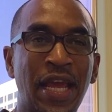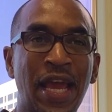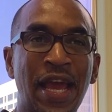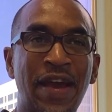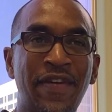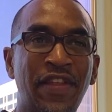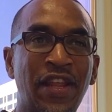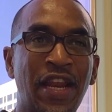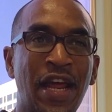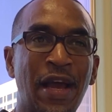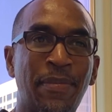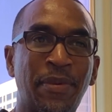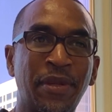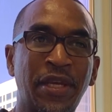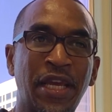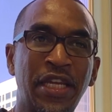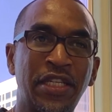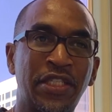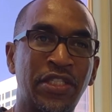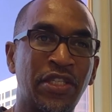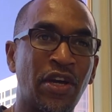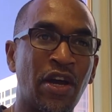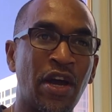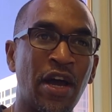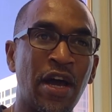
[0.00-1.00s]
to have that
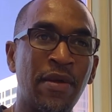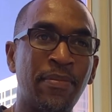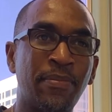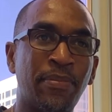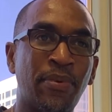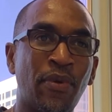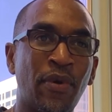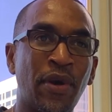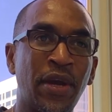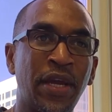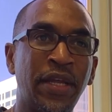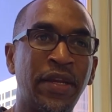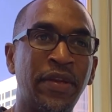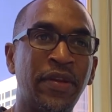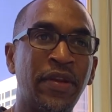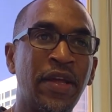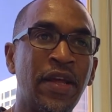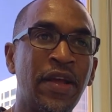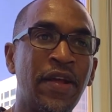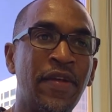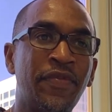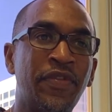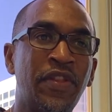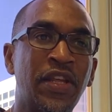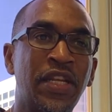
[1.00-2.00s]
application on point
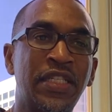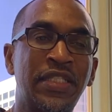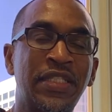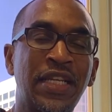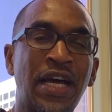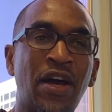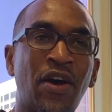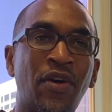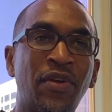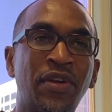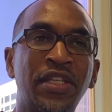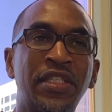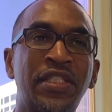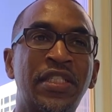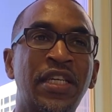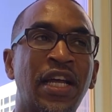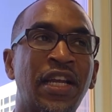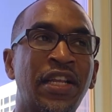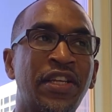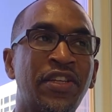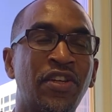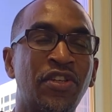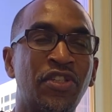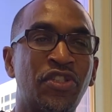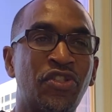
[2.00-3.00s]
that's not only
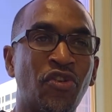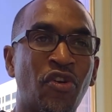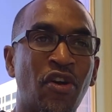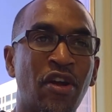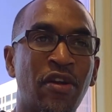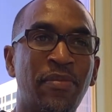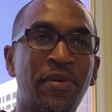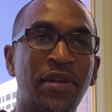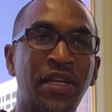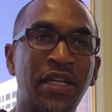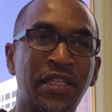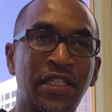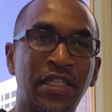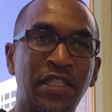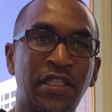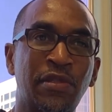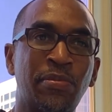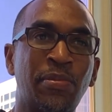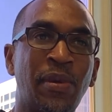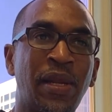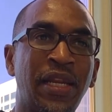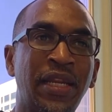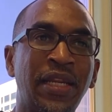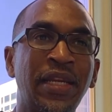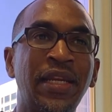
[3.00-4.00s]
telling your story, but it's
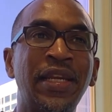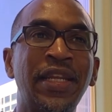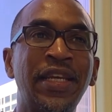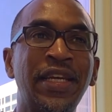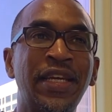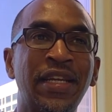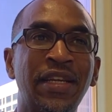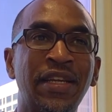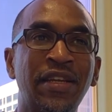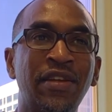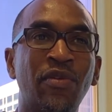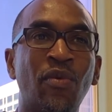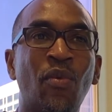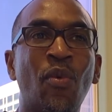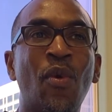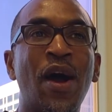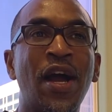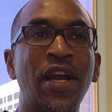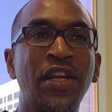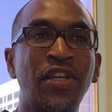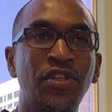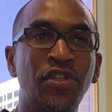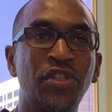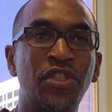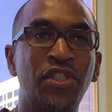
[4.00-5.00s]
explaining legally
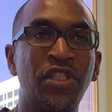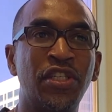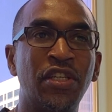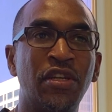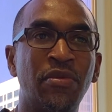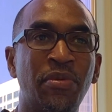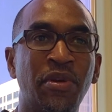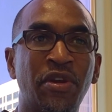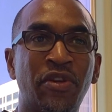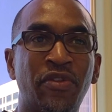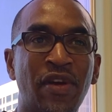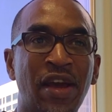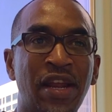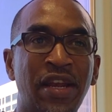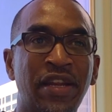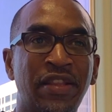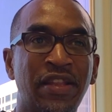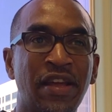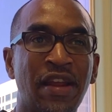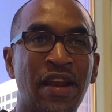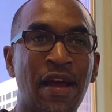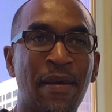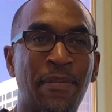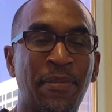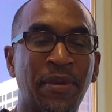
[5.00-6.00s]
why you should be granted
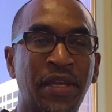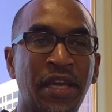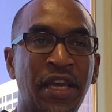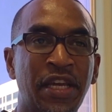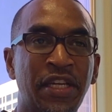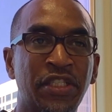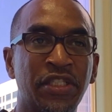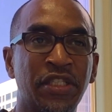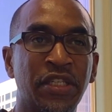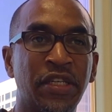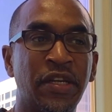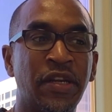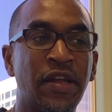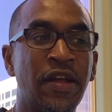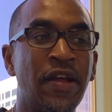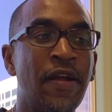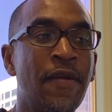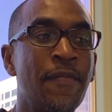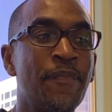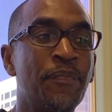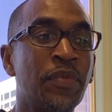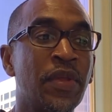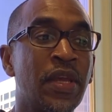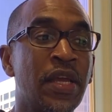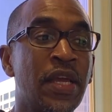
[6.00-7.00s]
that application.
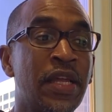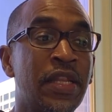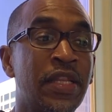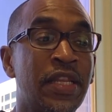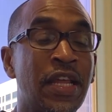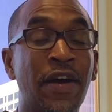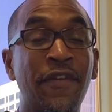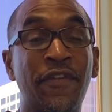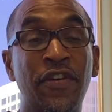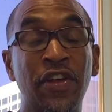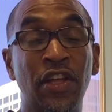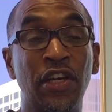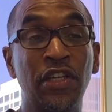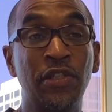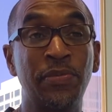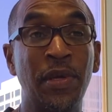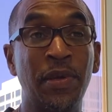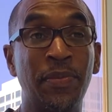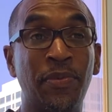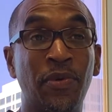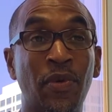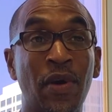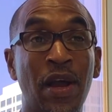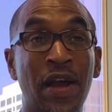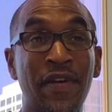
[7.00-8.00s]
Now, for those
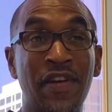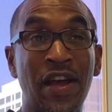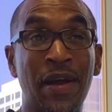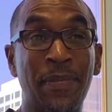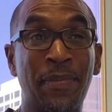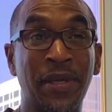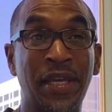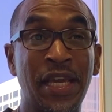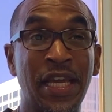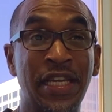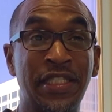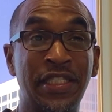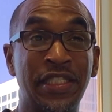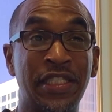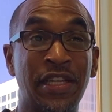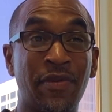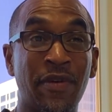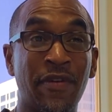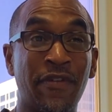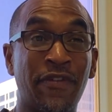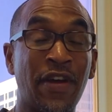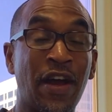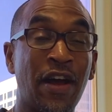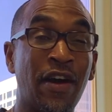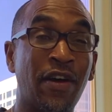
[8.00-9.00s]
people who have applications that
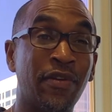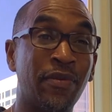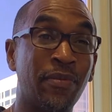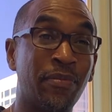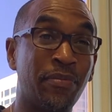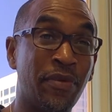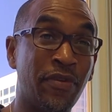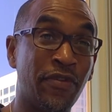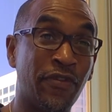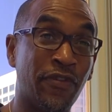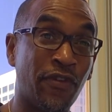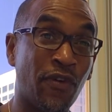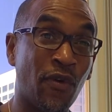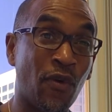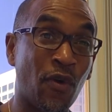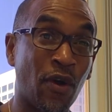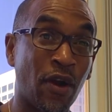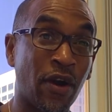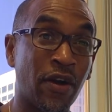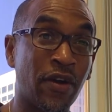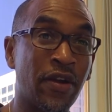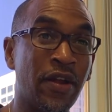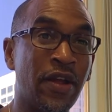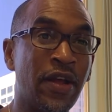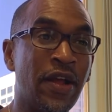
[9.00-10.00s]
were filed
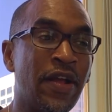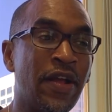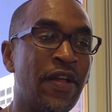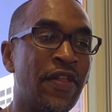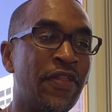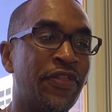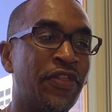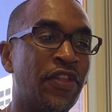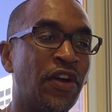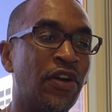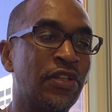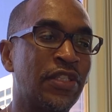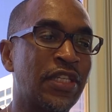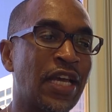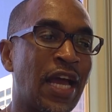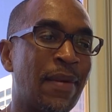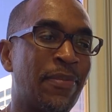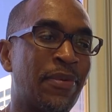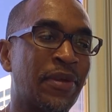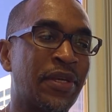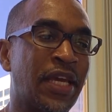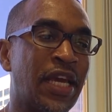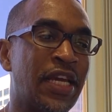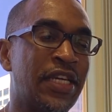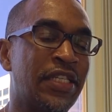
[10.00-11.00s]
before, those
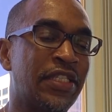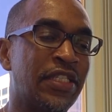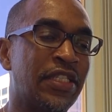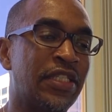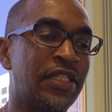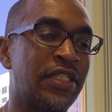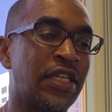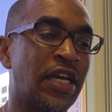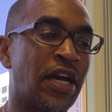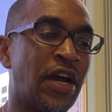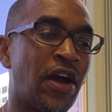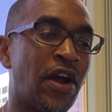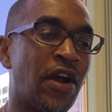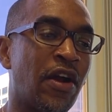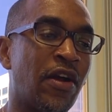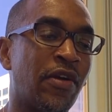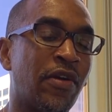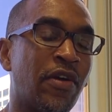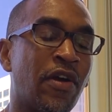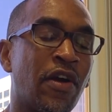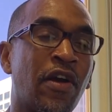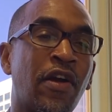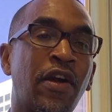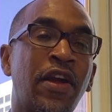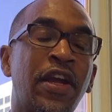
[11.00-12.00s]
applications
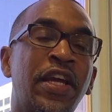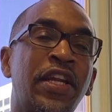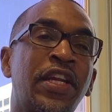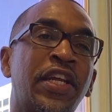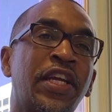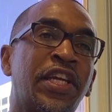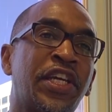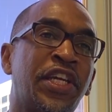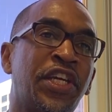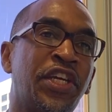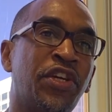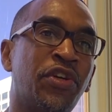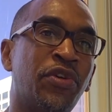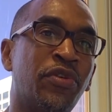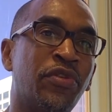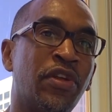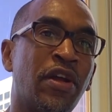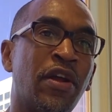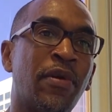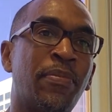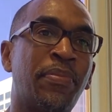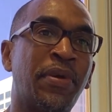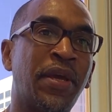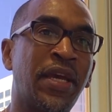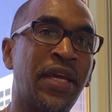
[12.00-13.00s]
are in a queue.
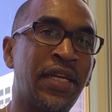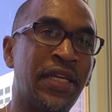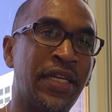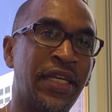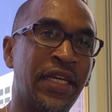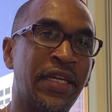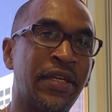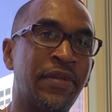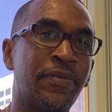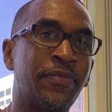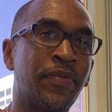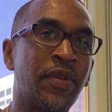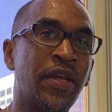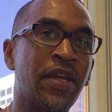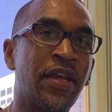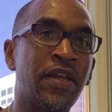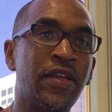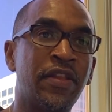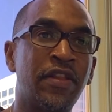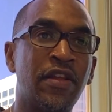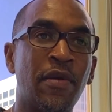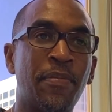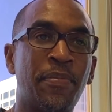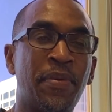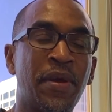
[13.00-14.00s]
They're pending.
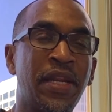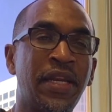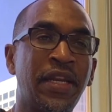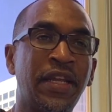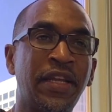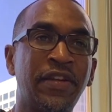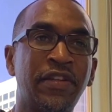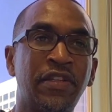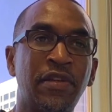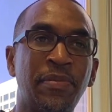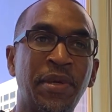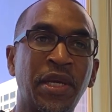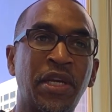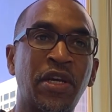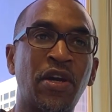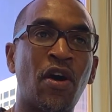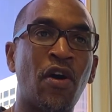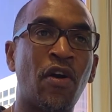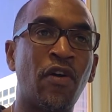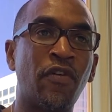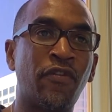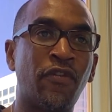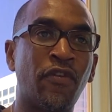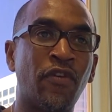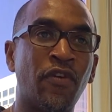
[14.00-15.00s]
They're pending to be
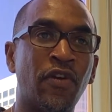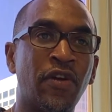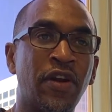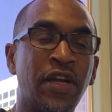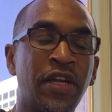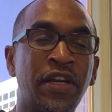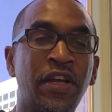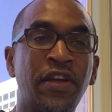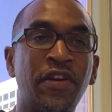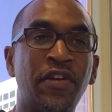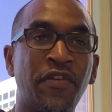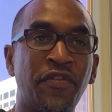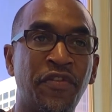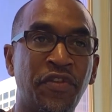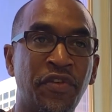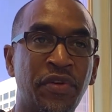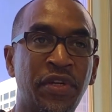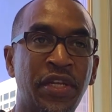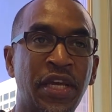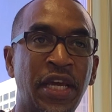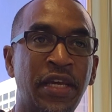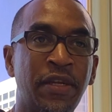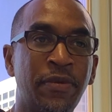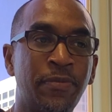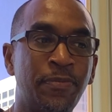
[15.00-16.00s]
called for an interview
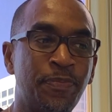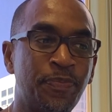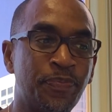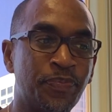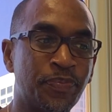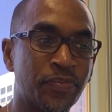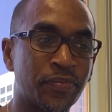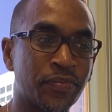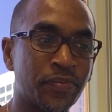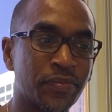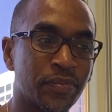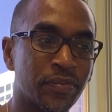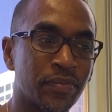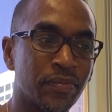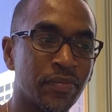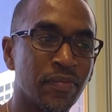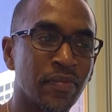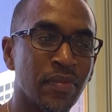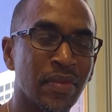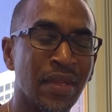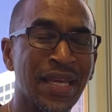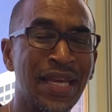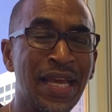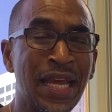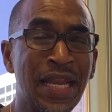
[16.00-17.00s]
date.
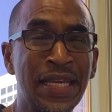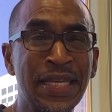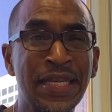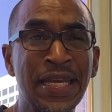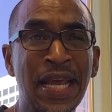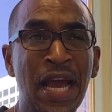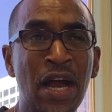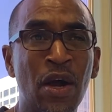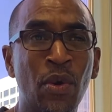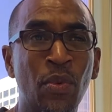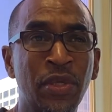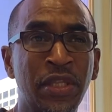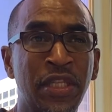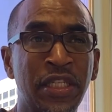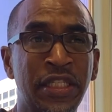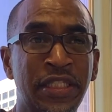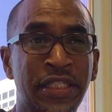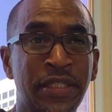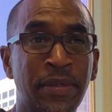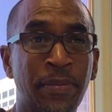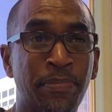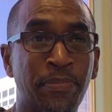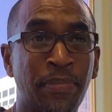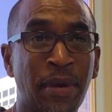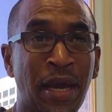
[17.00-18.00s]
And now with the
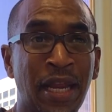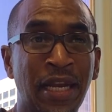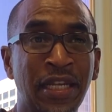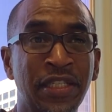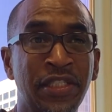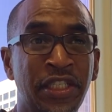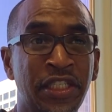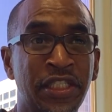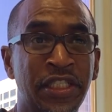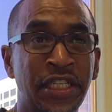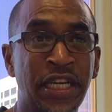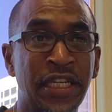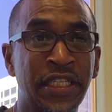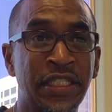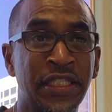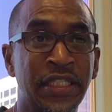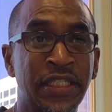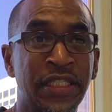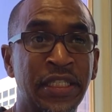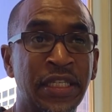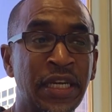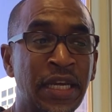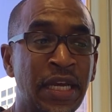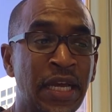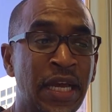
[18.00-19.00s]
policy changes,
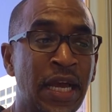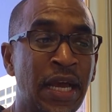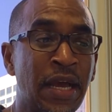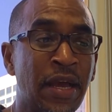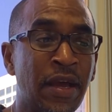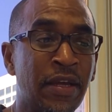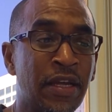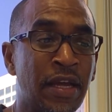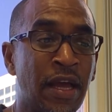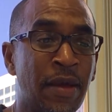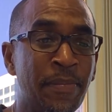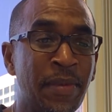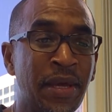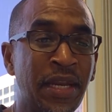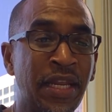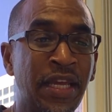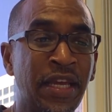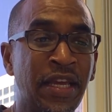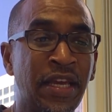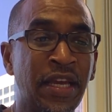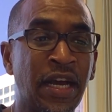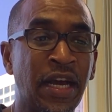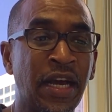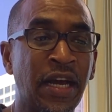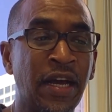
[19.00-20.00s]

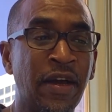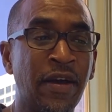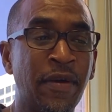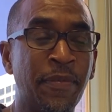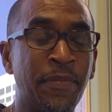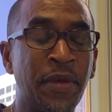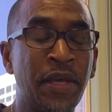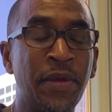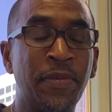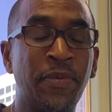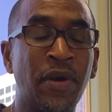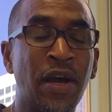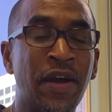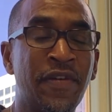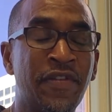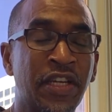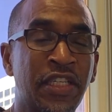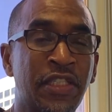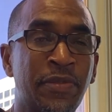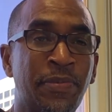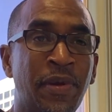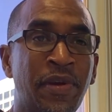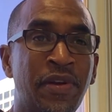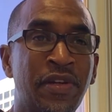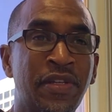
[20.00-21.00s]
many people have
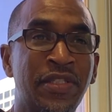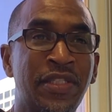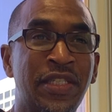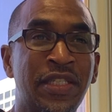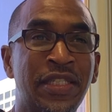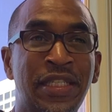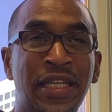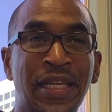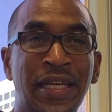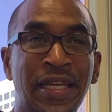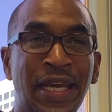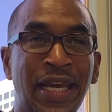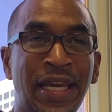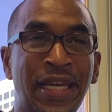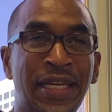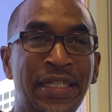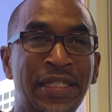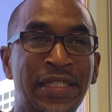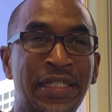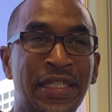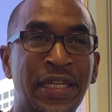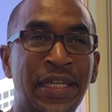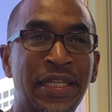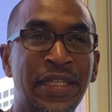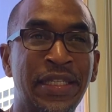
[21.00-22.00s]
experienced delays
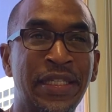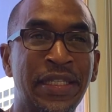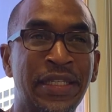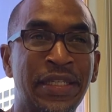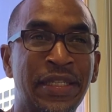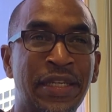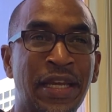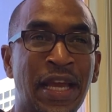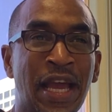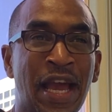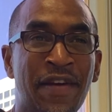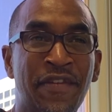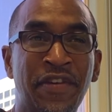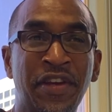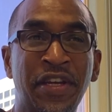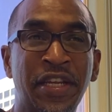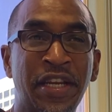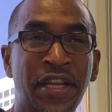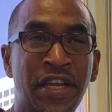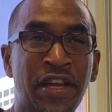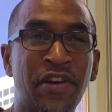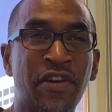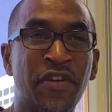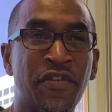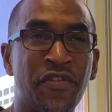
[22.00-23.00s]
in having
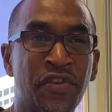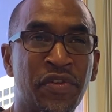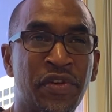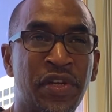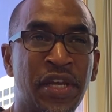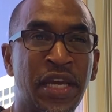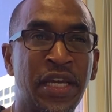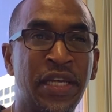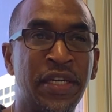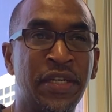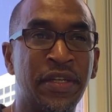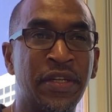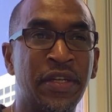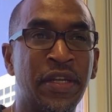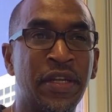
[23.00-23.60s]
an interview date.